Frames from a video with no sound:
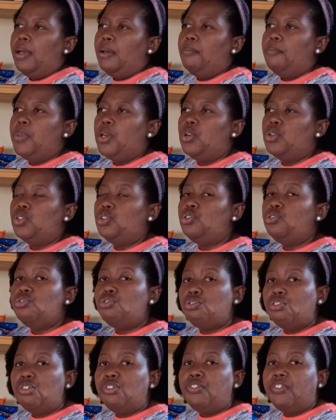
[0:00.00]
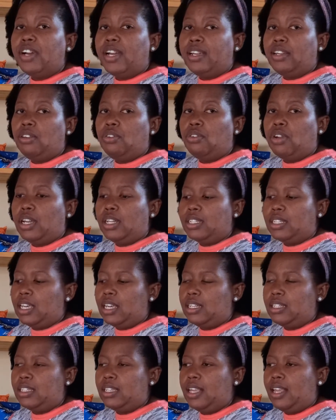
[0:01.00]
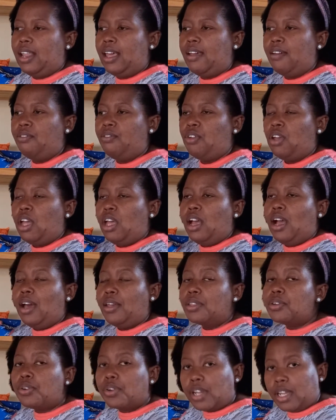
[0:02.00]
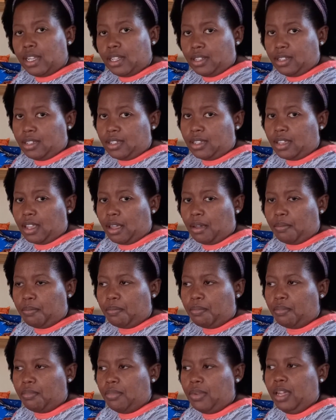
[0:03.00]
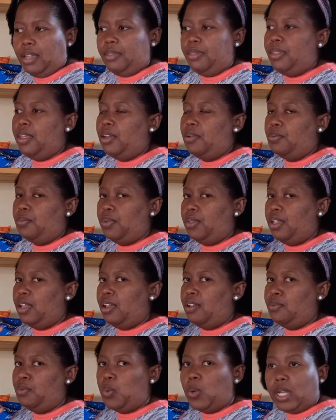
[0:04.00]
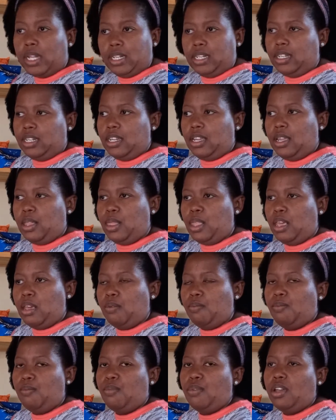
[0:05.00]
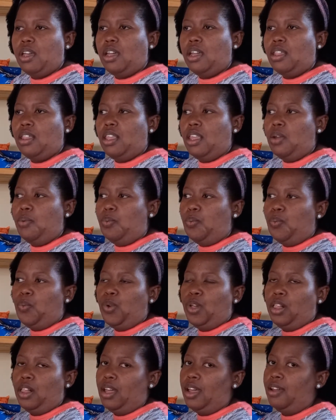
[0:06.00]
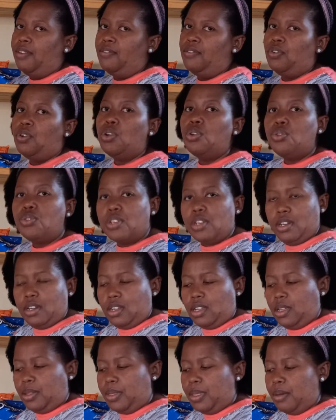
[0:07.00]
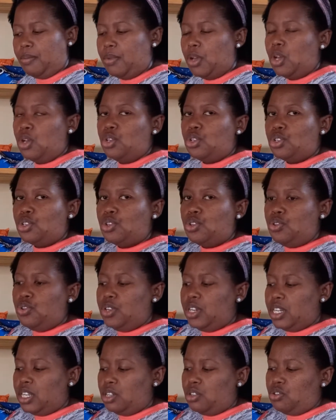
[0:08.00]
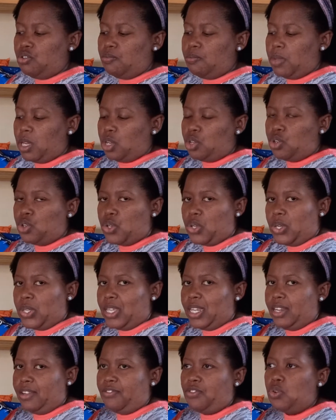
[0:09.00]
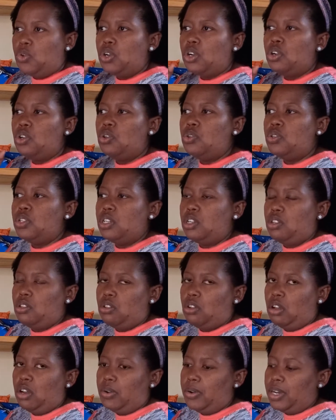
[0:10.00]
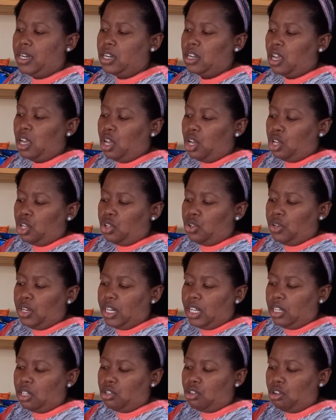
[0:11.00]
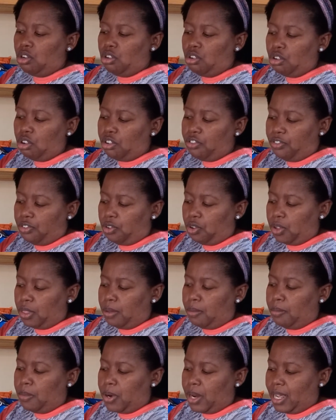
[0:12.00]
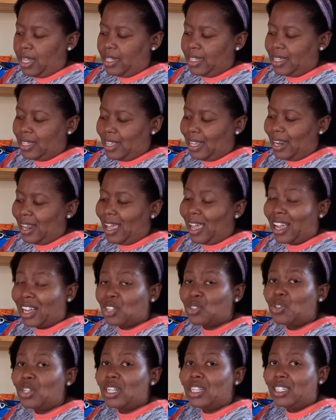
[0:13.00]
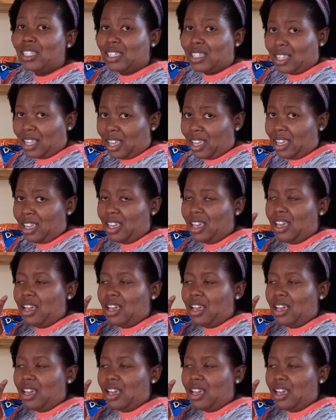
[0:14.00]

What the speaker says: Because you do find rice cakes that have other grains in them, and that will have wheat in them, and they will have gluten in them. So you need to make sure that if you are gluten intolerant, you need to look for the brands that actually say